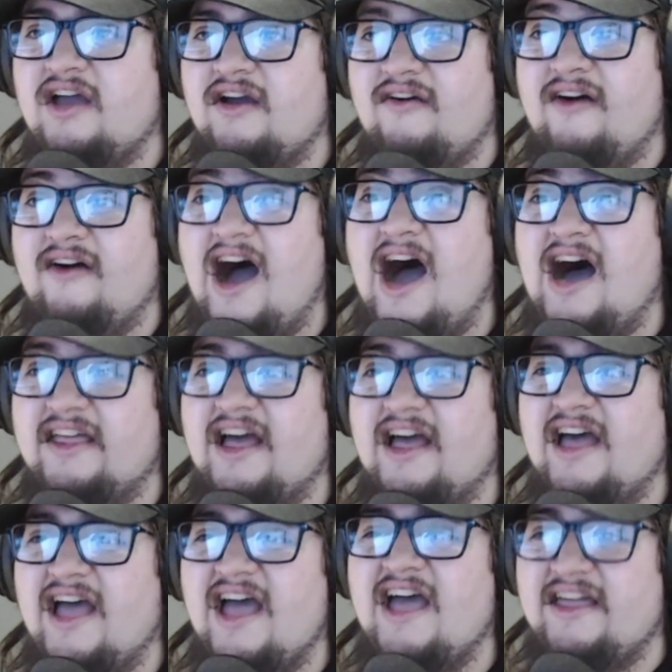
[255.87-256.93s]
Wow,
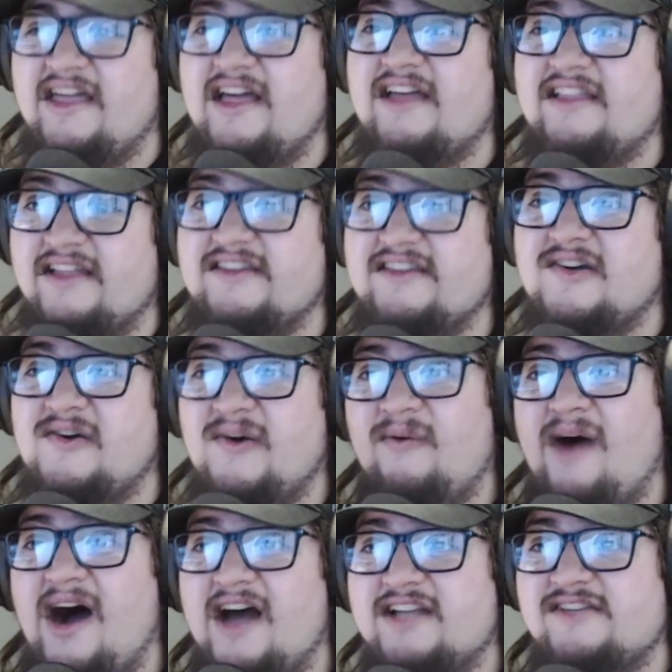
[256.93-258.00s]
that's a cool
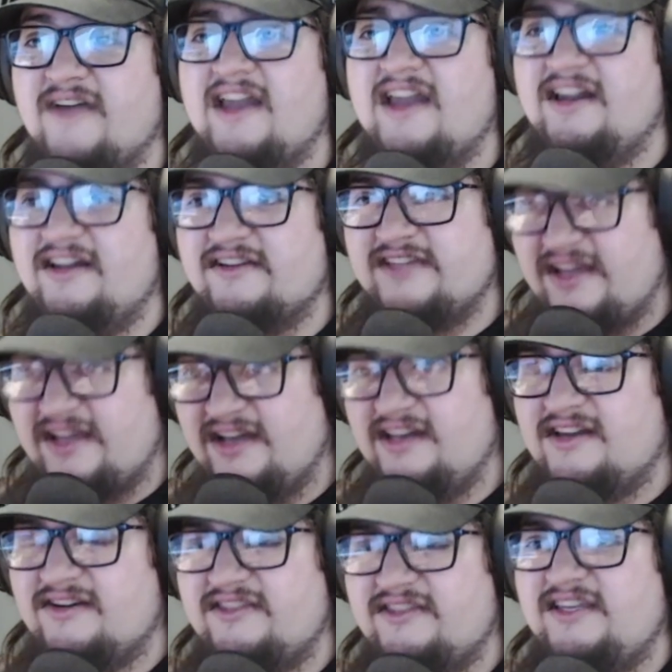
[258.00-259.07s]
watch, man. It looks like a
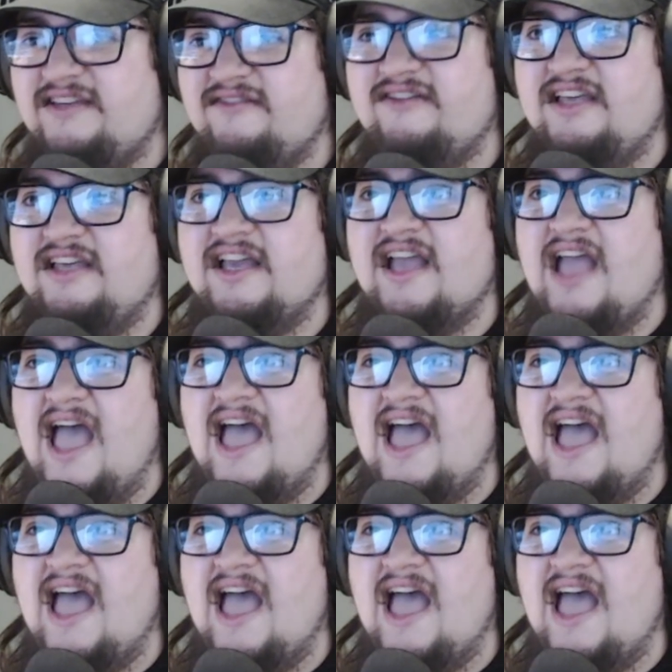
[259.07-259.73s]
little TV.